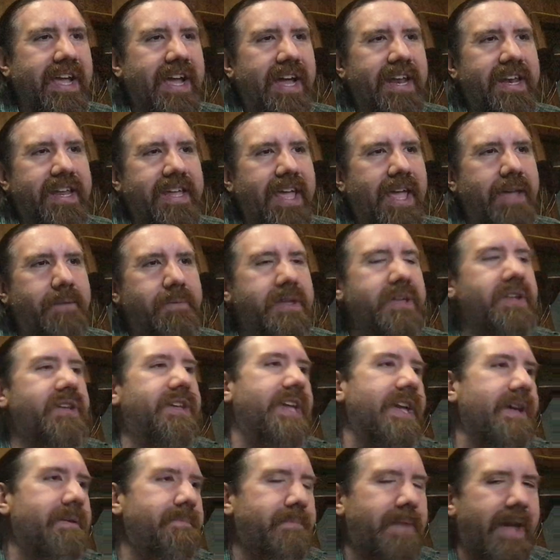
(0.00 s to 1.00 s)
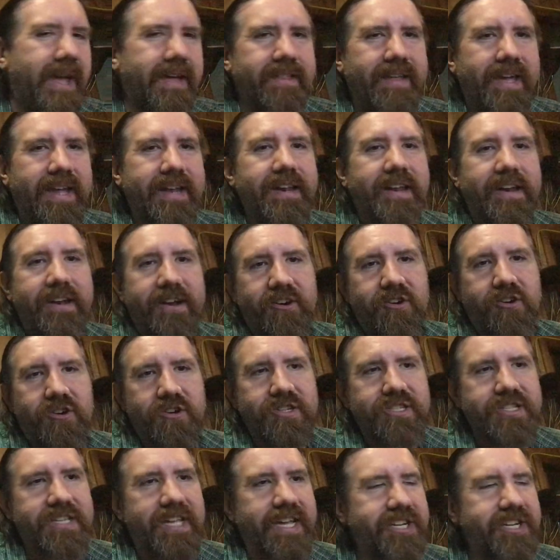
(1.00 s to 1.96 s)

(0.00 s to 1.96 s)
kind of game. You get meleeed and it hurts